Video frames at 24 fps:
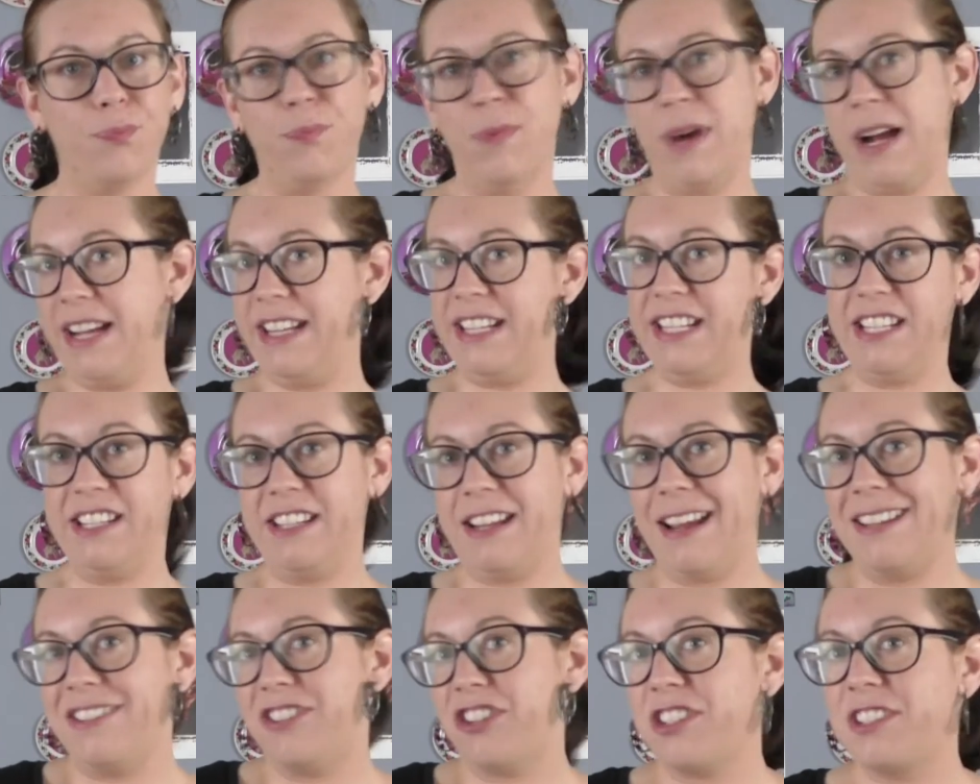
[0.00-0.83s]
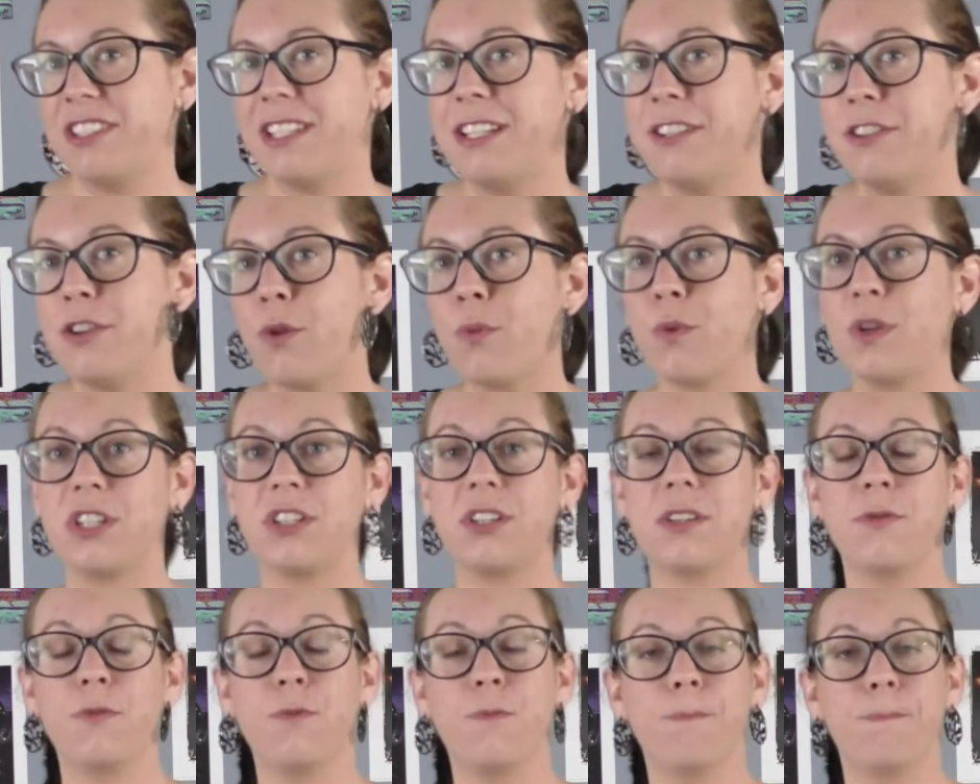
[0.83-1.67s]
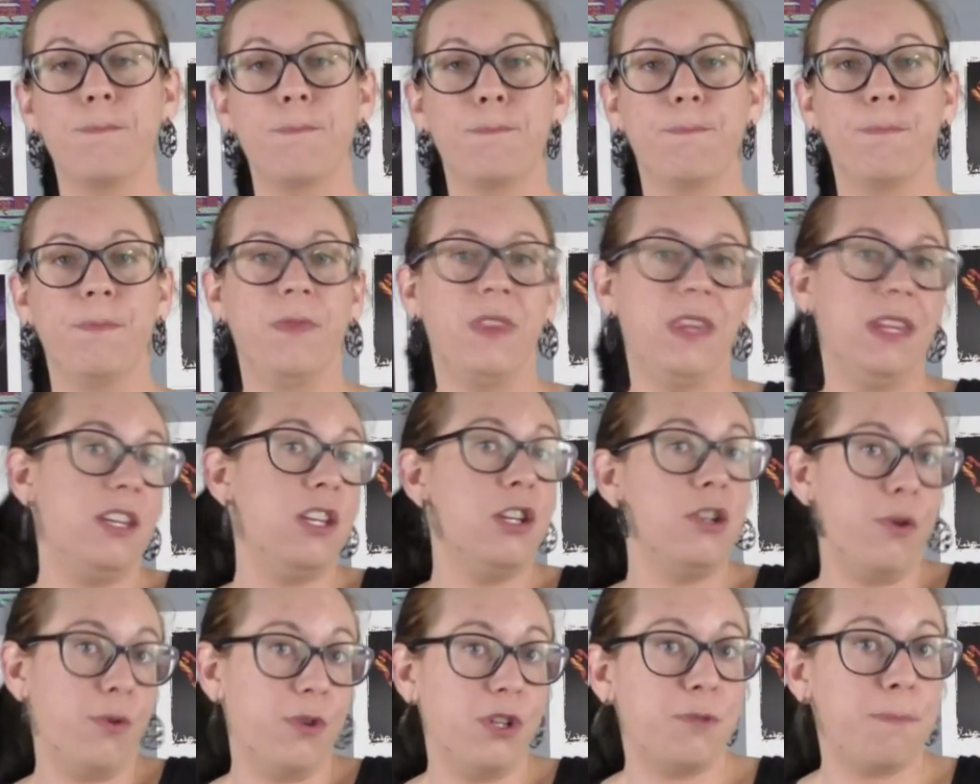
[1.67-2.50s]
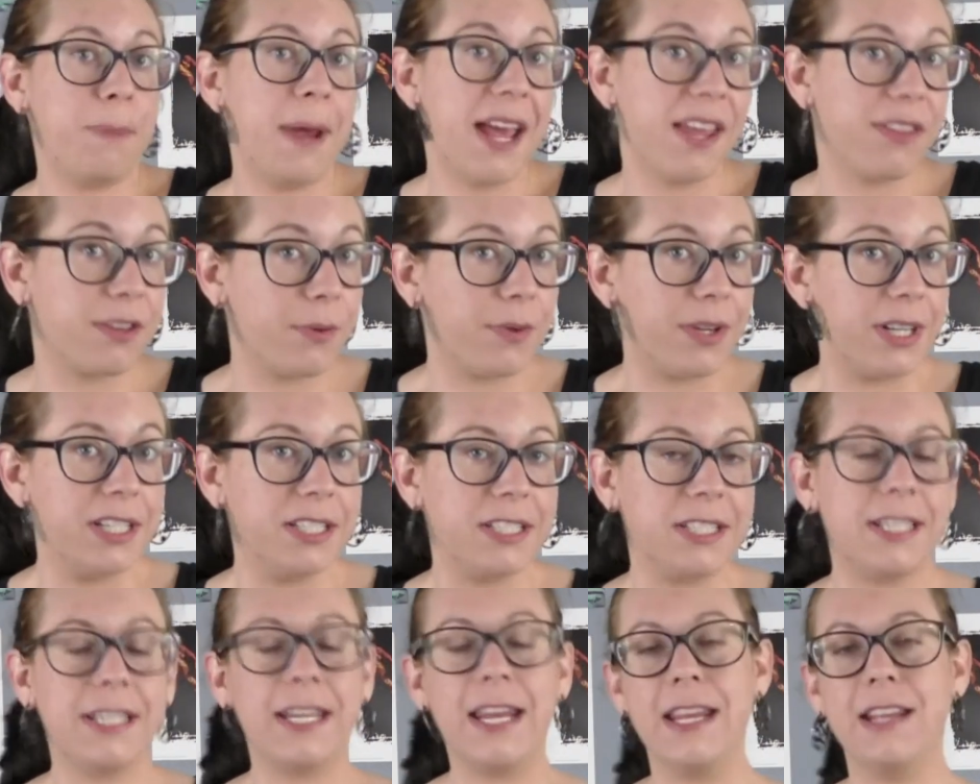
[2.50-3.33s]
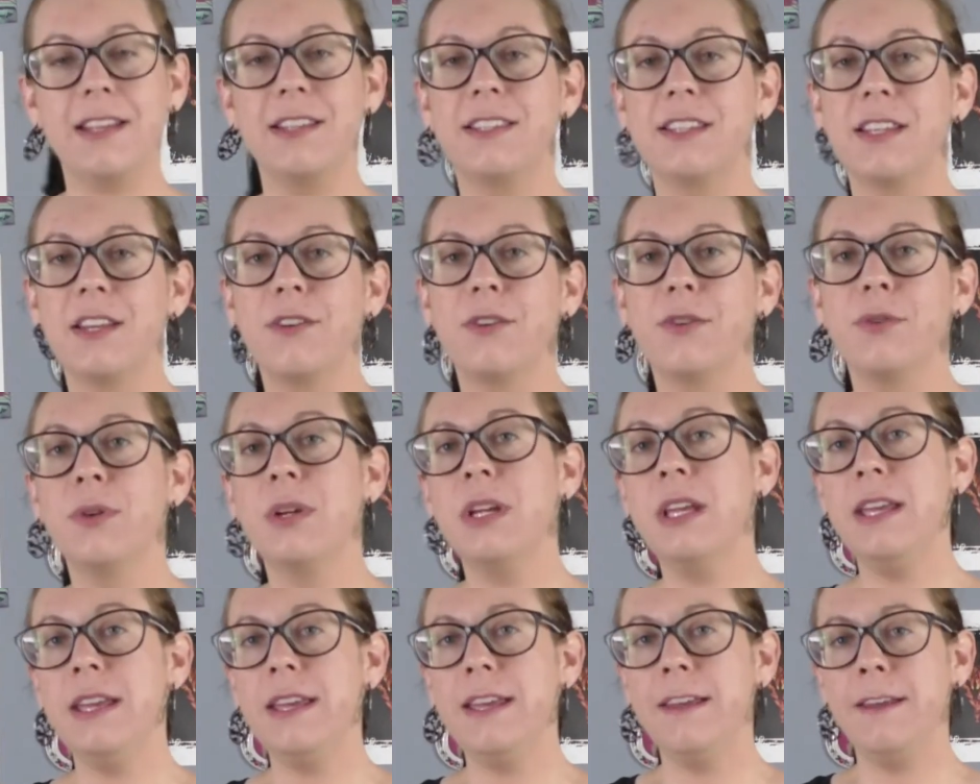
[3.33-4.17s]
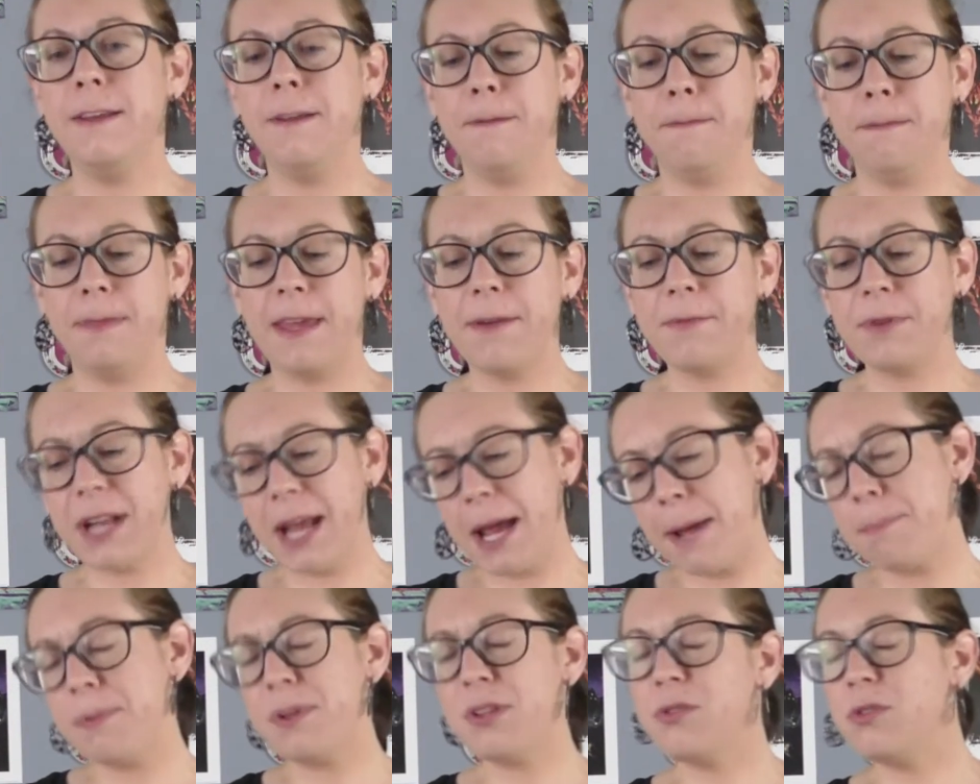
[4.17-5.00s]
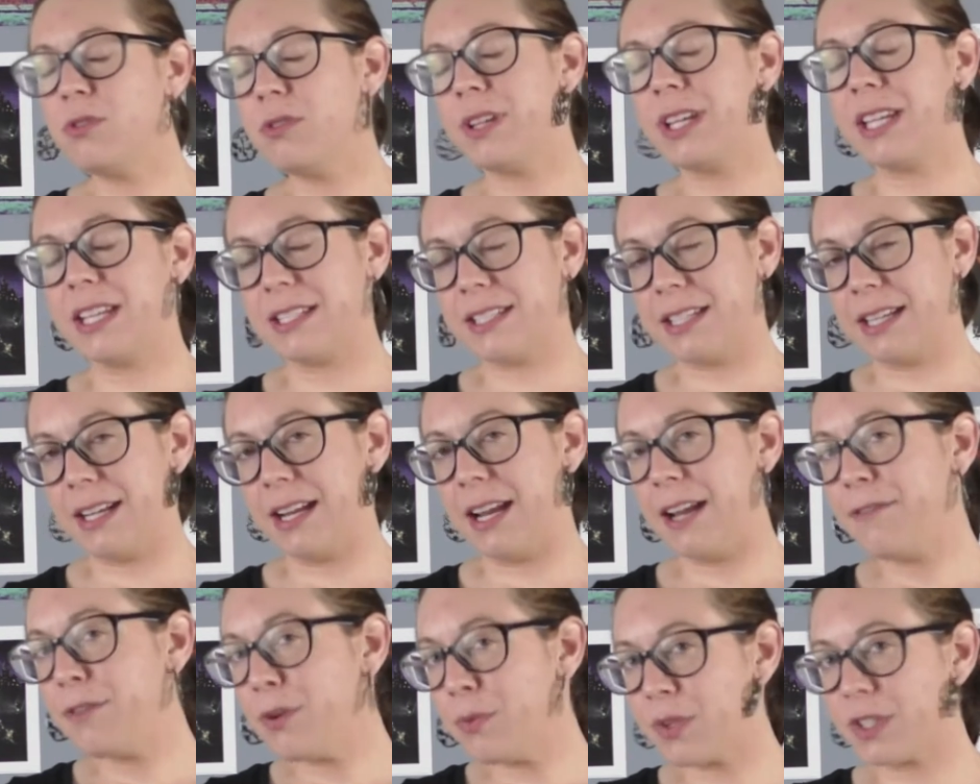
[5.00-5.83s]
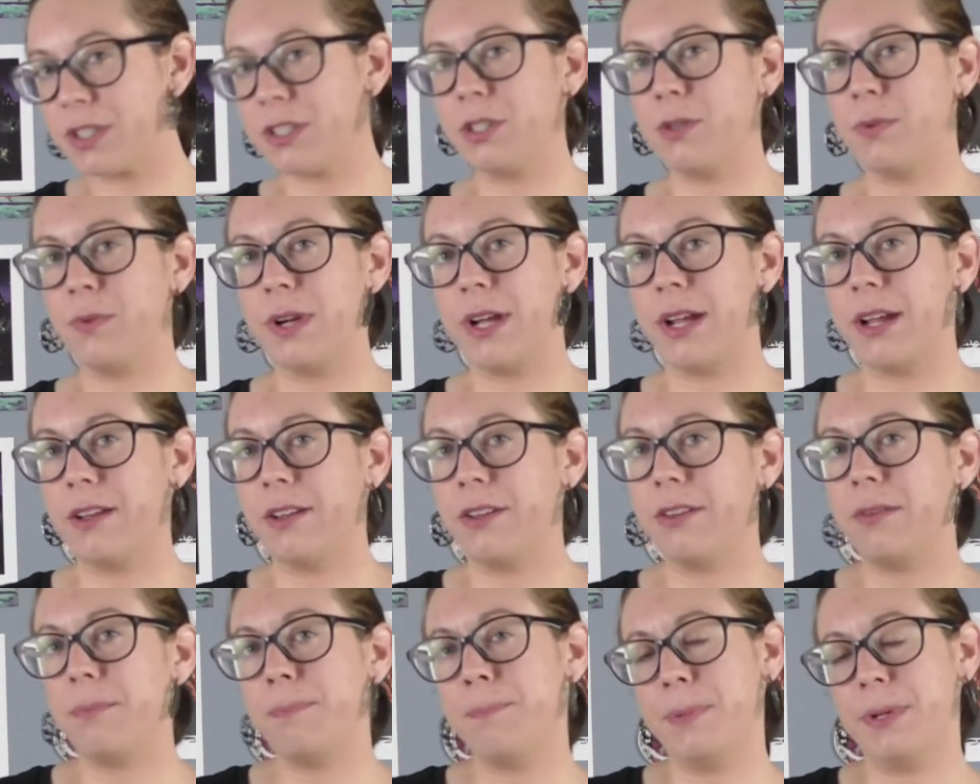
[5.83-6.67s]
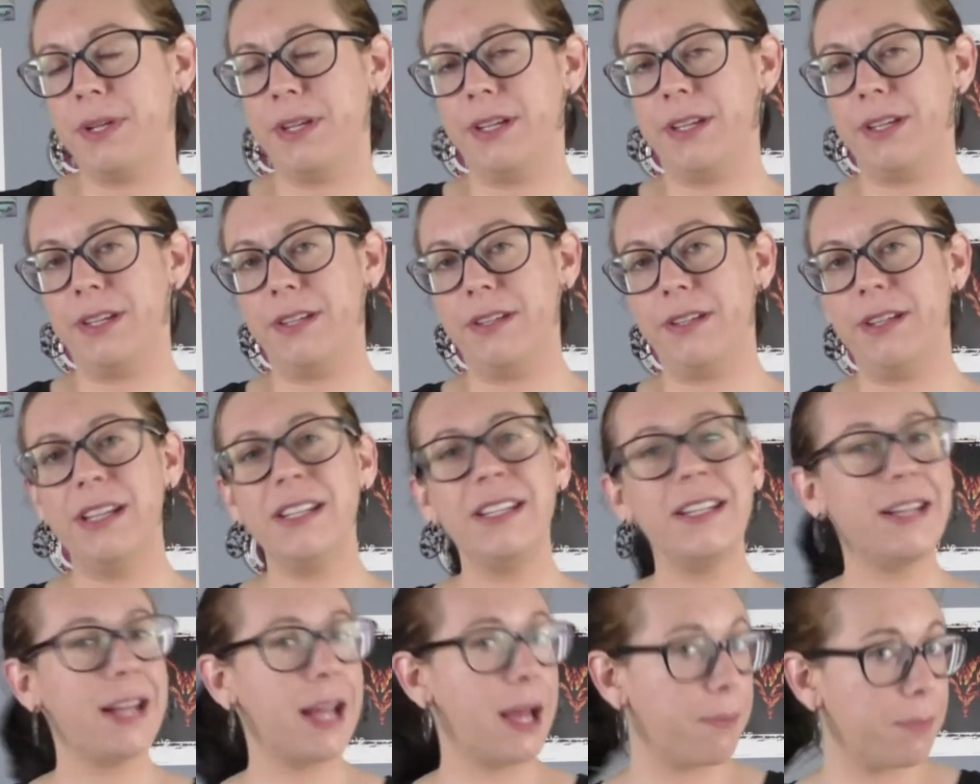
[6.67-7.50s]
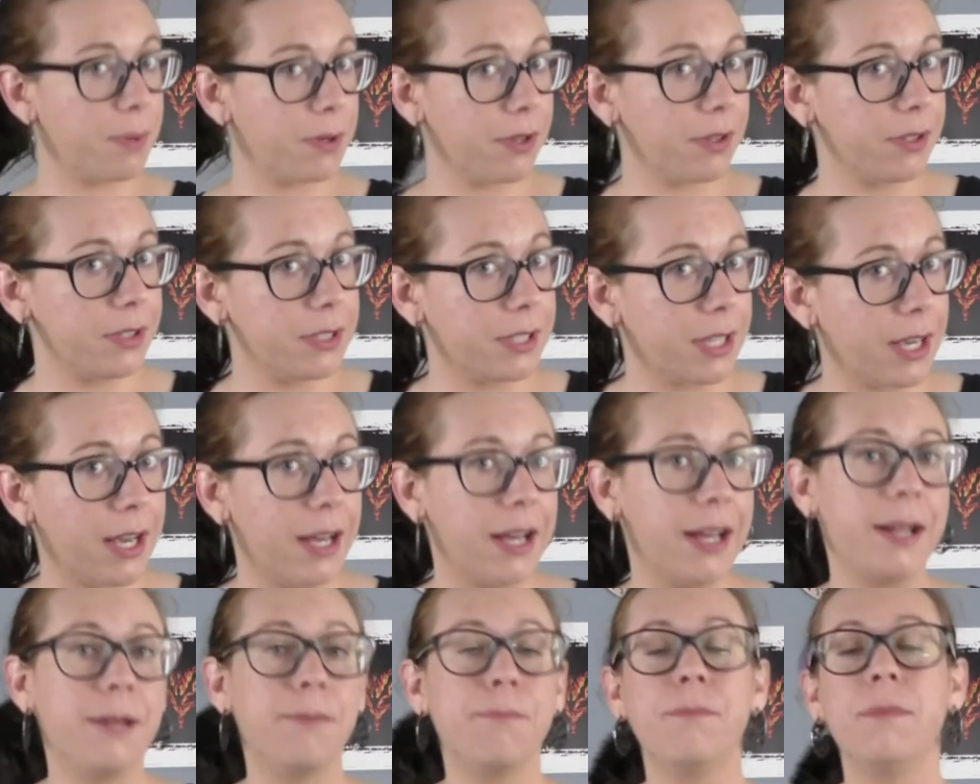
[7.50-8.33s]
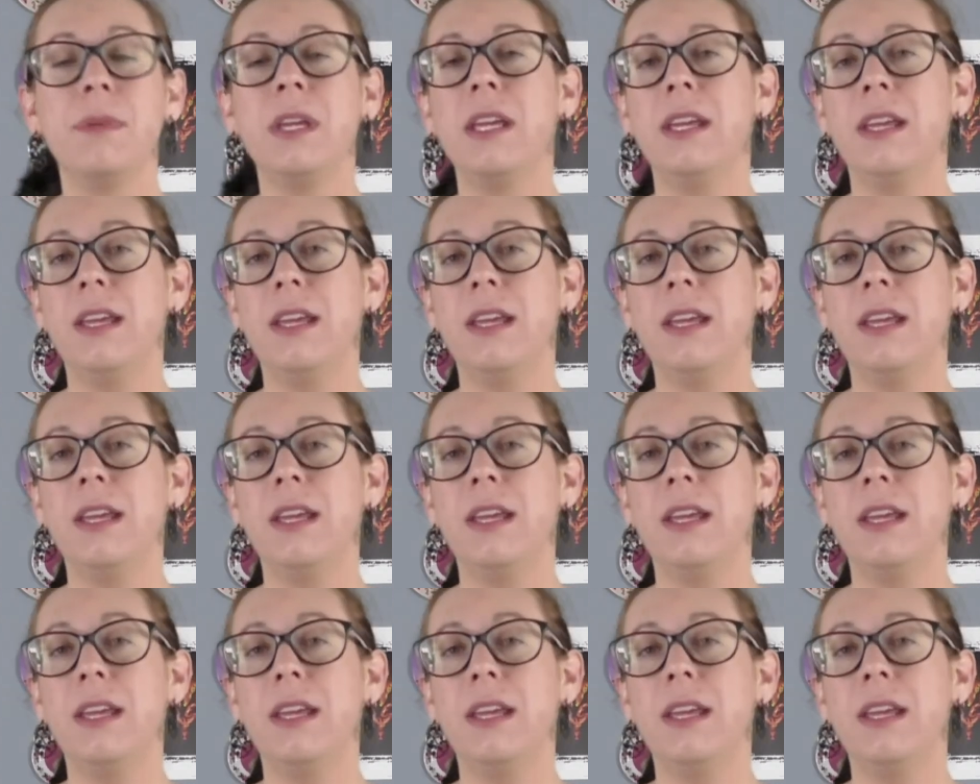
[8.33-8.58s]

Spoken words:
I just didn't know which path I wanted to take. So that would happen, like I said, every once in a while, but it didn't happen all the time.